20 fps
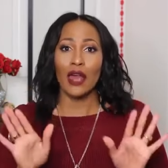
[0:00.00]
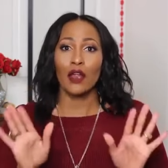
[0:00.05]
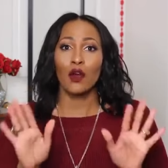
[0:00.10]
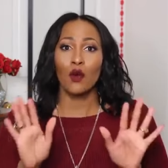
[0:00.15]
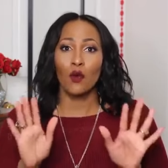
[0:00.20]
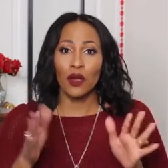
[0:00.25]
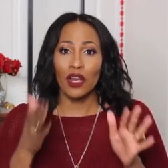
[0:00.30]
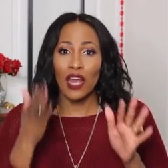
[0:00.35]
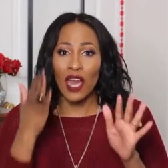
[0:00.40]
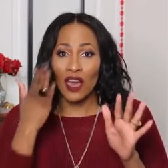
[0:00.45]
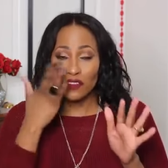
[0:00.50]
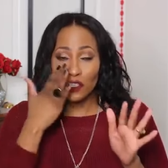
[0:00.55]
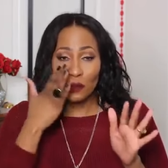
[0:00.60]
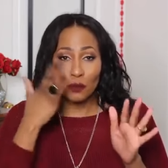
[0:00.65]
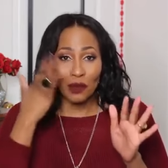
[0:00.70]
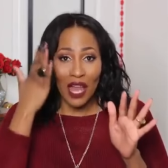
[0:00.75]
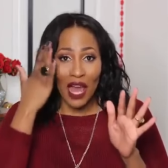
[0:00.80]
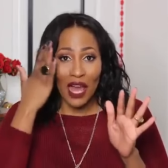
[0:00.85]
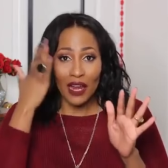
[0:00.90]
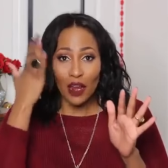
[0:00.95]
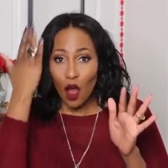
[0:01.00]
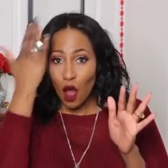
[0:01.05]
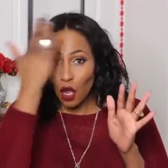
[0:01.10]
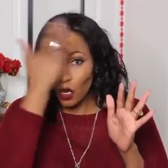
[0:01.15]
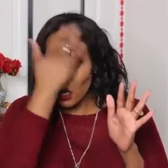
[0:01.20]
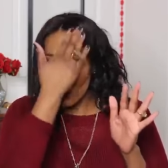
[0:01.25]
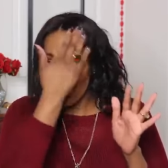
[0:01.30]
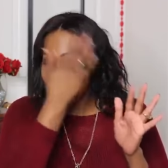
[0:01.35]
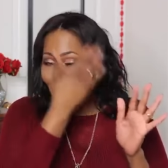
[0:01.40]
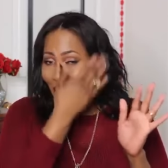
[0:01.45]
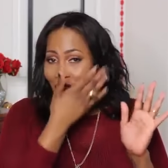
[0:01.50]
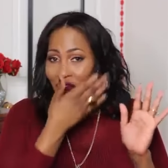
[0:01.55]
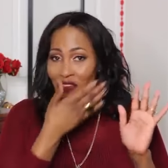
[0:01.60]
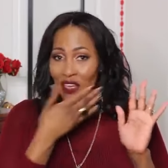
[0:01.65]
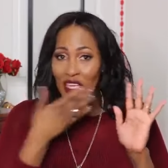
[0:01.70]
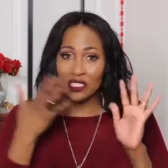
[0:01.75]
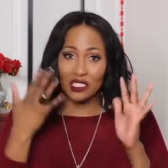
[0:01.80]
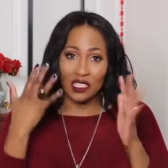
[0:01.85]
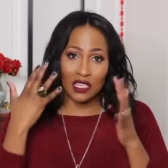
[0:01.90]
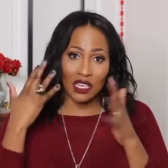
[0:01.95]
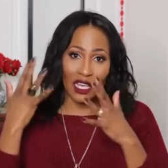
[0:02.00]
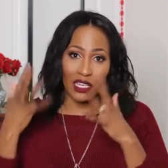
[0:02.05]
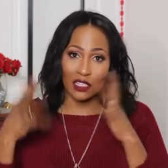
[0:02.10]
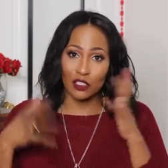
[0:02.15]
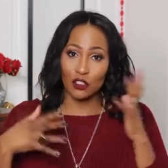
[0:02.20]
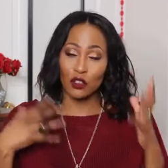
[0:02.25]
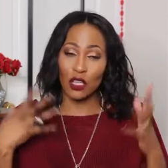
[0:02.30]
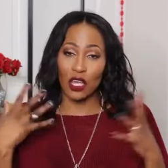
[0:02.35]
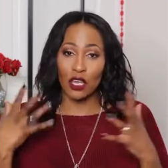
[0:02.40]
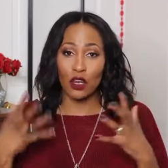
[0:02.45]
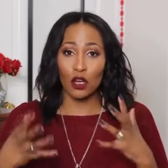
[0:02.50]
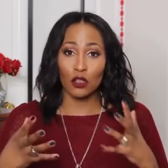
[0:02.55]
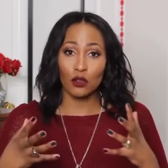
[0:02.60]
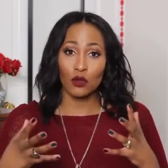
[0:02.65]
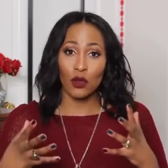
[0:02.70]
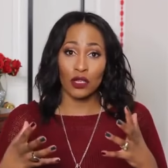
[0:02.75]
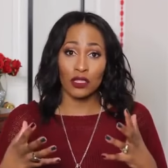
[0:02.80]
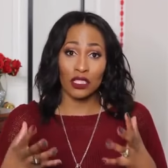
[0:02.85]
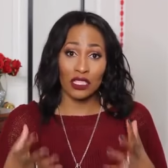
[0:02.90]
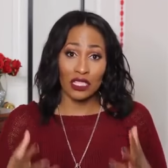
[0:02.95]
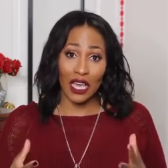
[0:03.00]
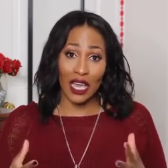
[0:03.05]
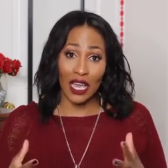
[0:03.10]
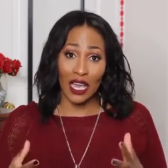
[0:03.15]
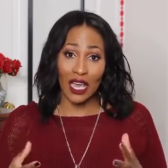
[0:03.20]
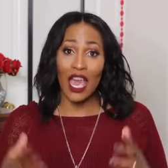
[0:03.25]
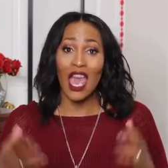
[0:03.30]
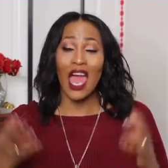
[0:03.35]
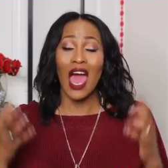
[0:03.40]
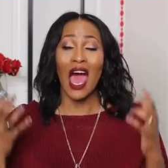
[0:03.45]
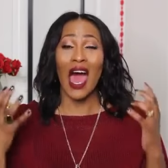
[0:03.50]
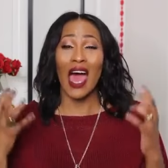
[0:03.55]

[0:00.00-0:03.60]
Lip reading: don't want to have to blot all over my face and like do that all throughout the day.